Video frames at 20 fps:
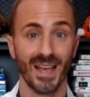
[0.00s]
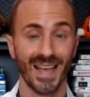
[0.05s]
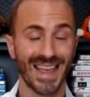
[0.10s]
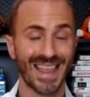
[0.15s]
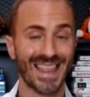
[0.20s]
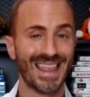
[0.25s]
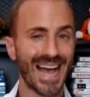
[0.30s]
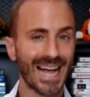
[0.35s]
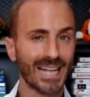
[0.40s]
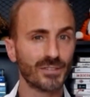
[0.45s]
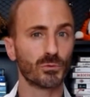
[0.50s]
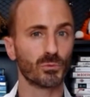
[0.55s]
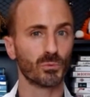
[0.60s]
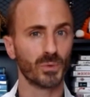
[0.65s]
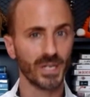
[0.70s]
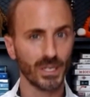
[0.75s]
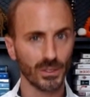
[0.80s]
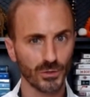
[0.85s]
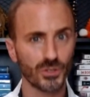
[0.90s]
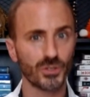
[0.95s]
That's
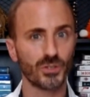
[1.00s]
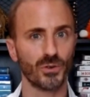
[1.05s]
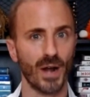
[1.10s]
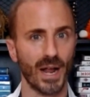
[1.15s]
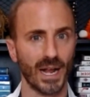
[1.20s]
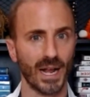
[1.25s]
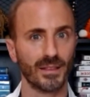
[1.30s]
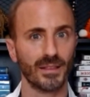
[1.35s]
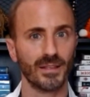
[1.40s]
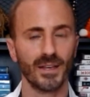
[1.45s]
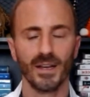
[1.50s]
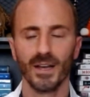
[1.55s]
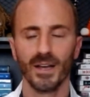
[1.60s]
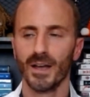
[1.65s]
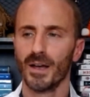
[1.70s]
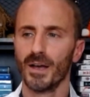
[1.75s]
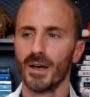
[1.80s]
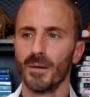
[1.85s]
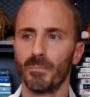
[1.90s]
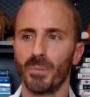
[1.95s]
real strength.
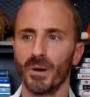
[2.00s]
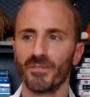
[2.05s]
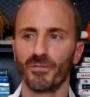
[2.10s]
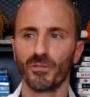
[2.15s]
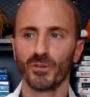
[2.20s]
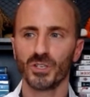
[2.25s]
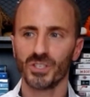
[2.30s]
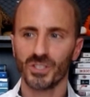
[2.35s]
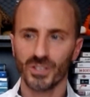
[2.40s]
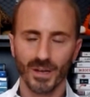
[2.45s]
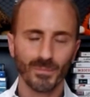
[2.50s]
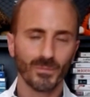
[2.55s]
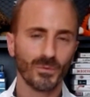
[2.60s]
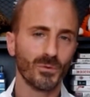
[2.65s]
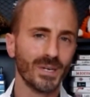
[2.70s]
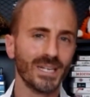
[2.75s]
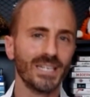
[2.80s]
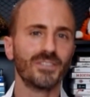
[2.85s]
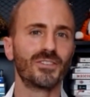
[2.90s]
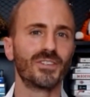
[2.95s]
But for some
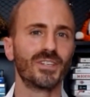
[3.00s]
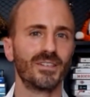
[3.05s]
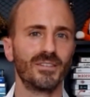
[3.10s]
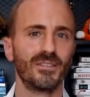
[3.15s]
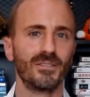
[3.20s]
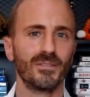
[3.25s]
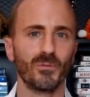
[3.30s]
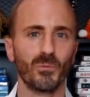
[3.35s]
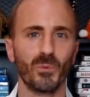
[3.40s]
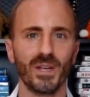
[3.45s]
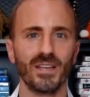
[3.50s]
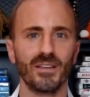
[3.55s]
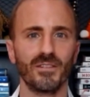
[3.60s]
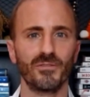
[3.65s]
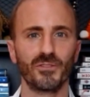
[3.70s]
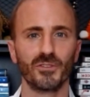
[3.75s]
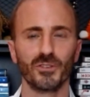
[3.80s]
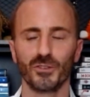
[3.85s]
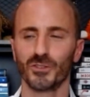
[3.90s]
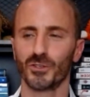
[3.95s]
reason, we've
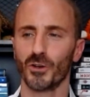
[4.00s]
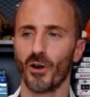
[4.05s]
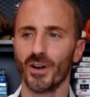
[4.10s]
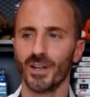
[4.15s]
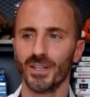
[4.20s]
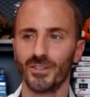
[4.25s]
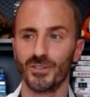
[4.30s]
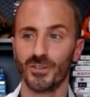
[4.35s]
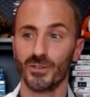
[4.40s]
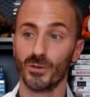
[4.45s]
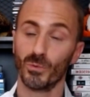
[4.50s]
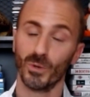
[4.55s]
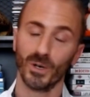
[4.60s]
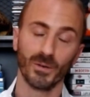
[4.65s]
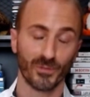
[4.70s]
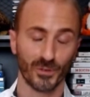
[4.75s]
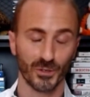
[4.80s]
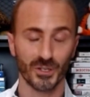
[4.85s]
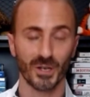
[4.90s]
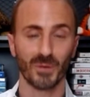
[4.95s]
started to, well,
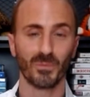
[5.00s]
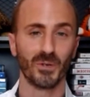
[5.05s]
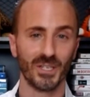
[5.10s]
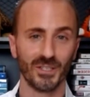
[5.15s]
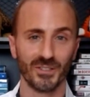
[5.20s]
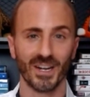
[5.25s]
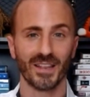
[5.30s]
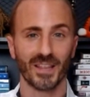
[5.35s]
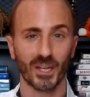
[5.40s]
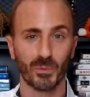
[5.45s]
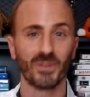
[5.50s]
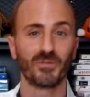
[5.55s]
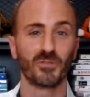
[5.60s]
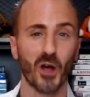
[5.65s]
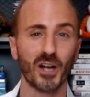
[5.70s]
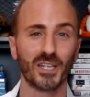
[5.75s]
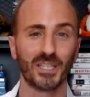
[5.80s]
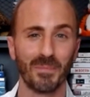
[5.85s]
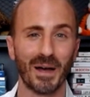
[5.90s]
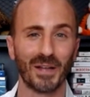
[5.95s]
for some reason, I think we've
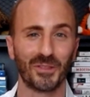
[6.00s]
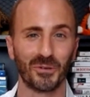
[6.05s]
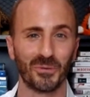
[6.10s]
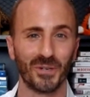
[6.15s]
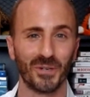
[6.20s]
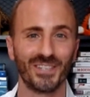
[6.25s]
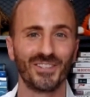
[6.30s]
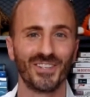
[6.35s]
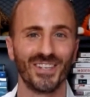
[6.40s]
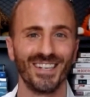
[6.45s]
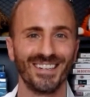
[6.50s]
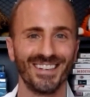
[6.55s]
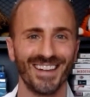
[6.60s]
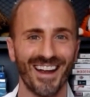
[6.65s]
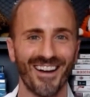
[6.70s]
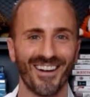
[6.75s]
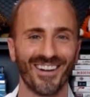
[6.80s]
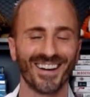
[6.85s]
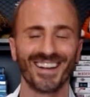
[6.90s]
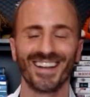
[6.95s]
talked about the reason,
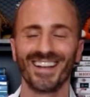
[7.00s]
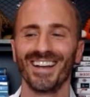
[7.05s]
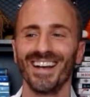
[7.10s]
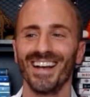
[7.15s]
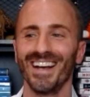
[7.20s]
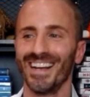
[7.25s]
Eric,